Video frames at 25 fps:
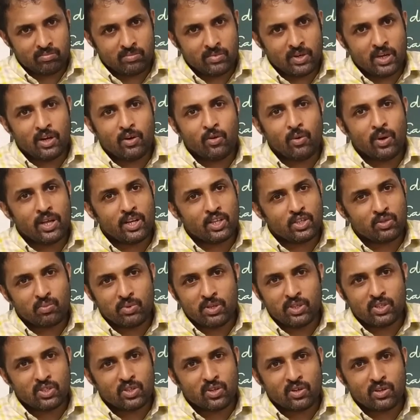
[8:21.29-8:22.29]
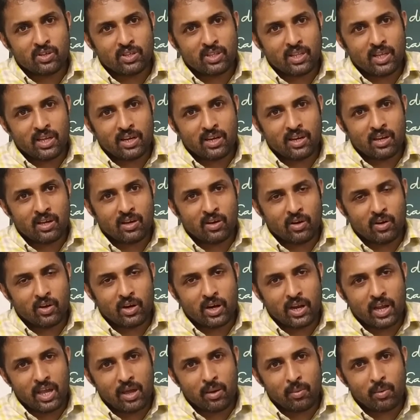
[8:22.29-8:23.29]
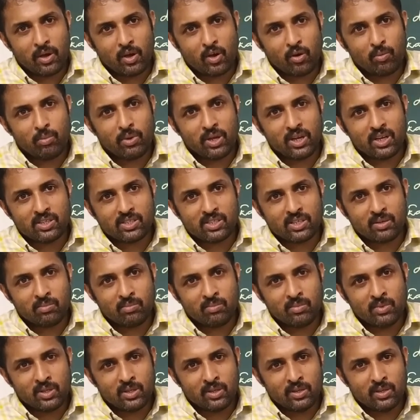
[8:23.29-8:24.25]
advancements on that, or I have made some